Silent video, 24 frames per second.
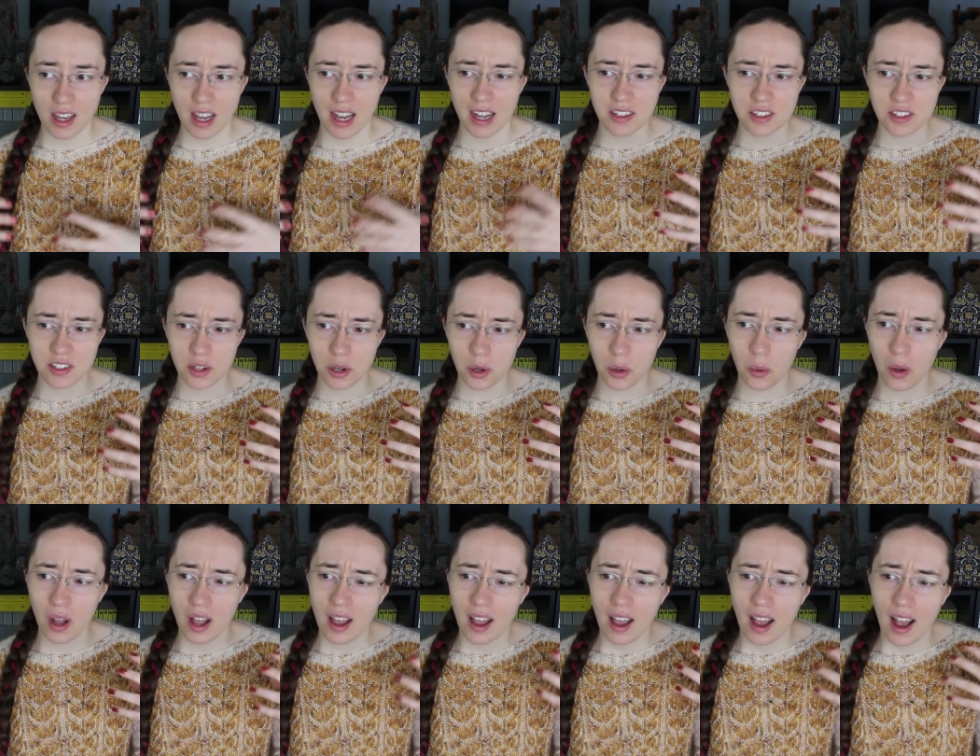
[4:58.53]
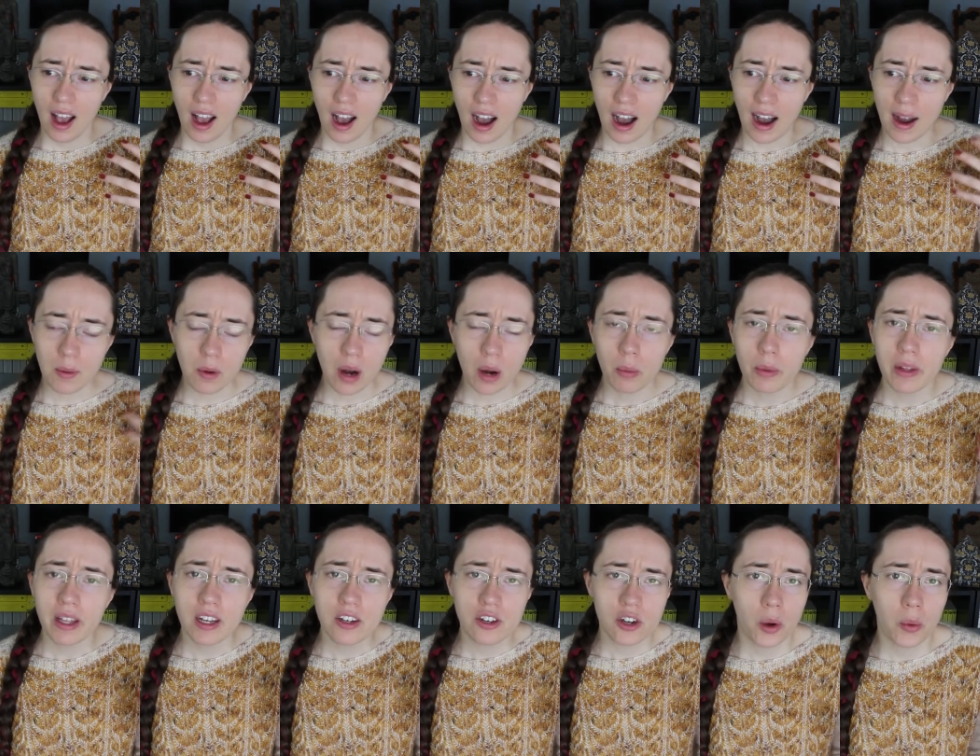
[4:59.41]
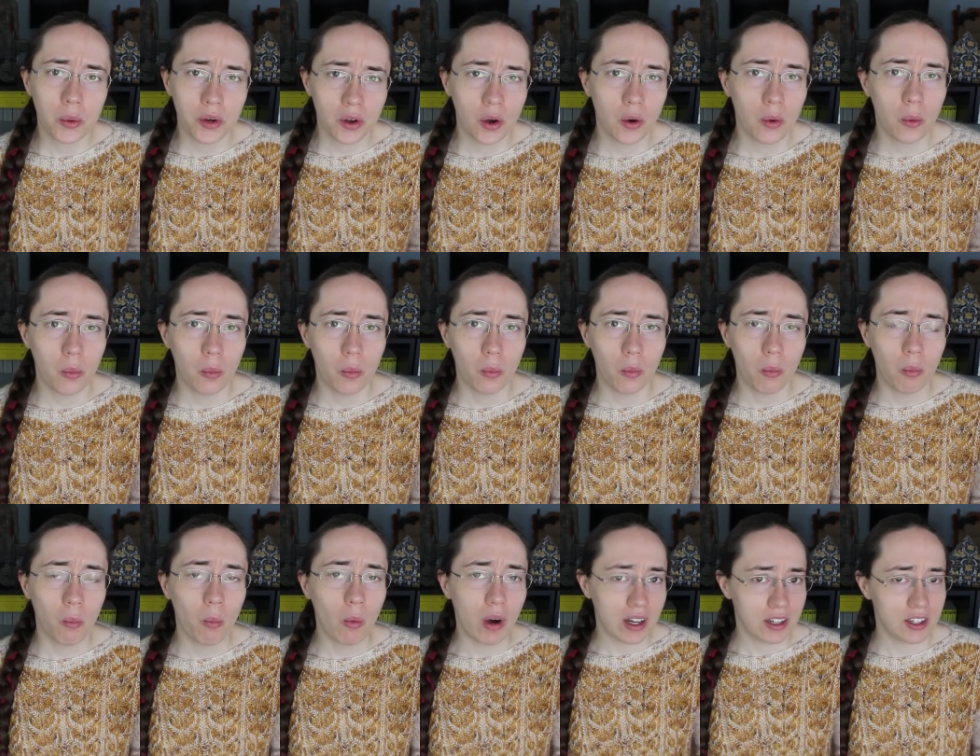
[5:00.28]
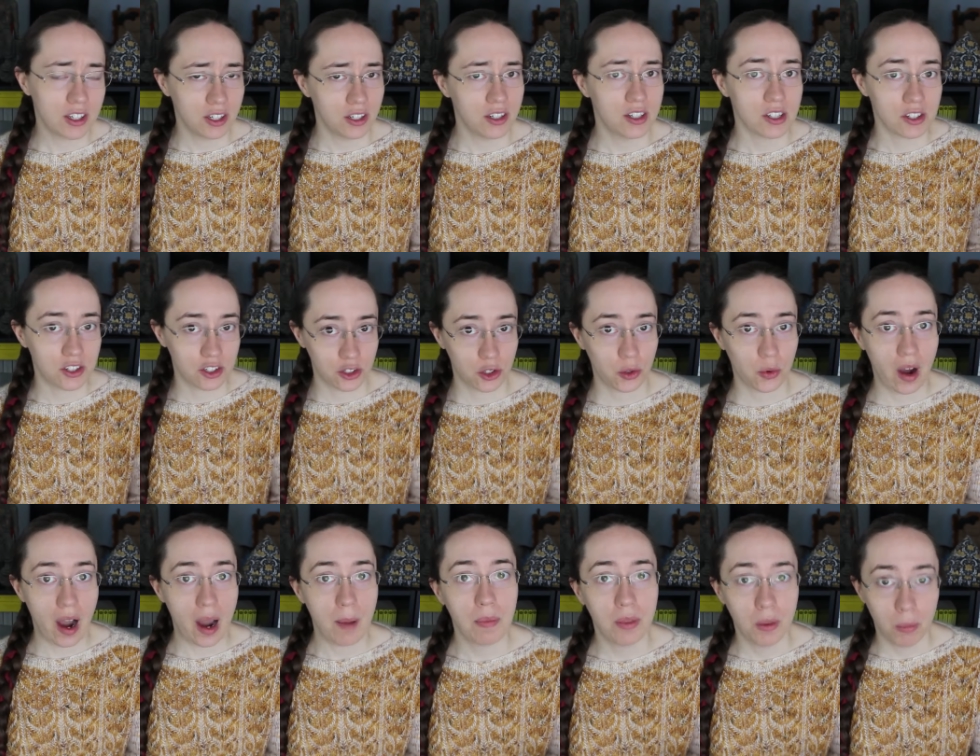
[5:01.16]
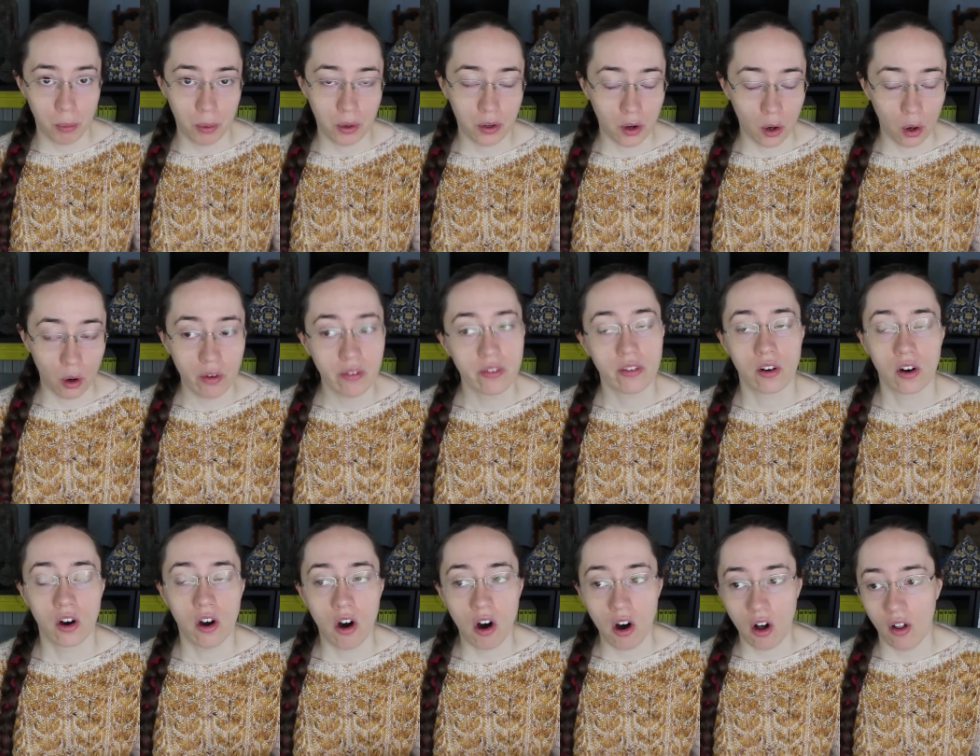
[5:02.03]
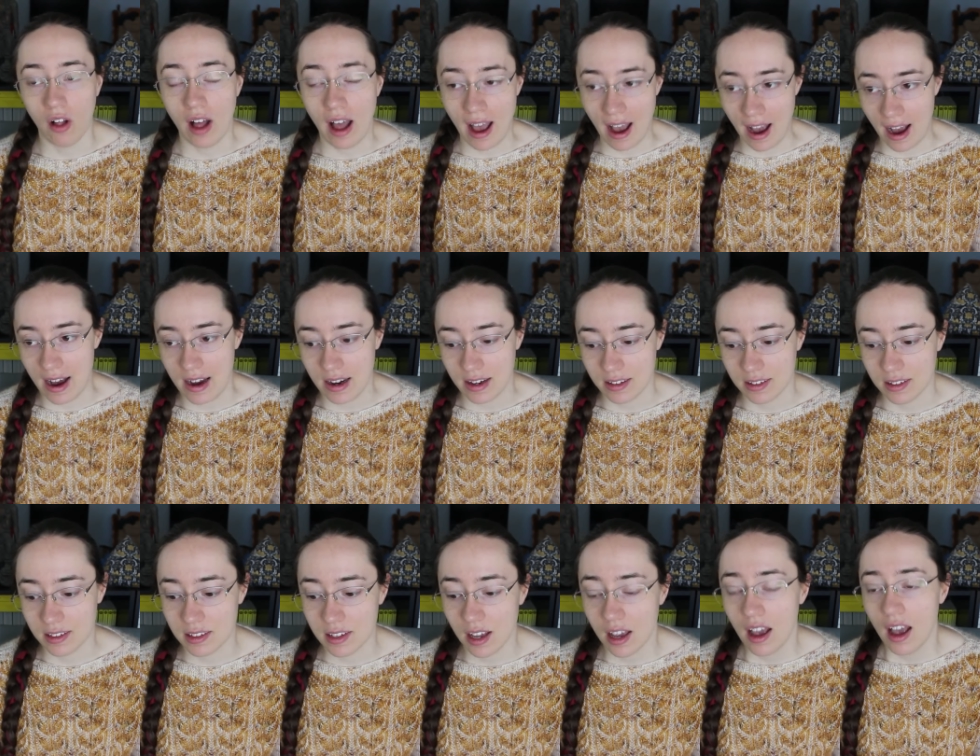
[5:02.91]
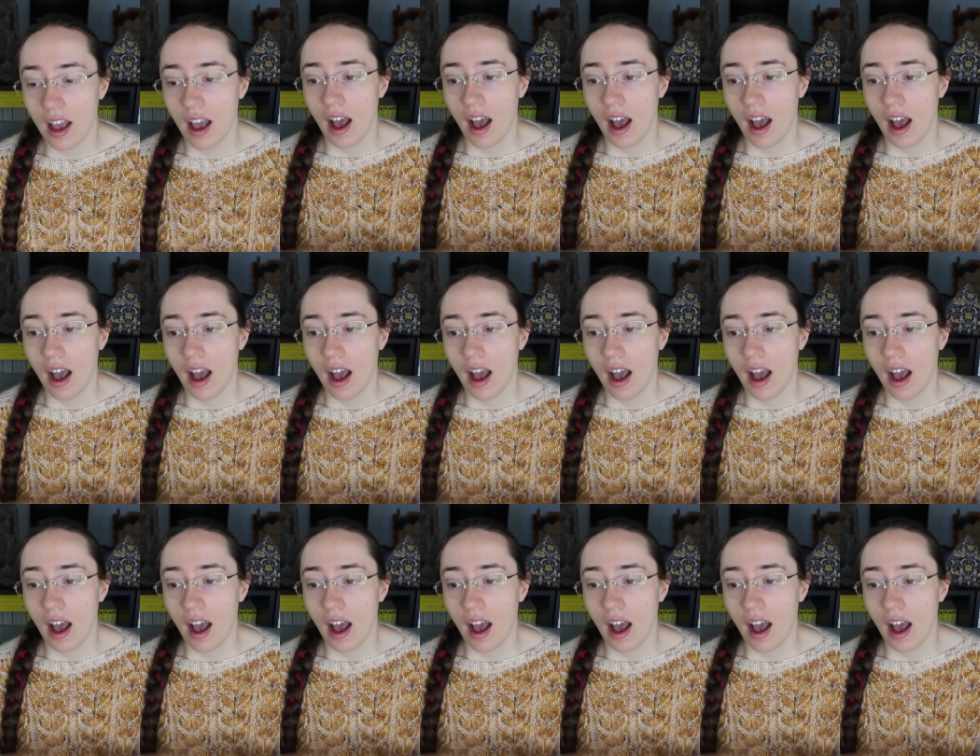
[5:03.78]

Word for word: And so I, really don't know what to describe the book overall as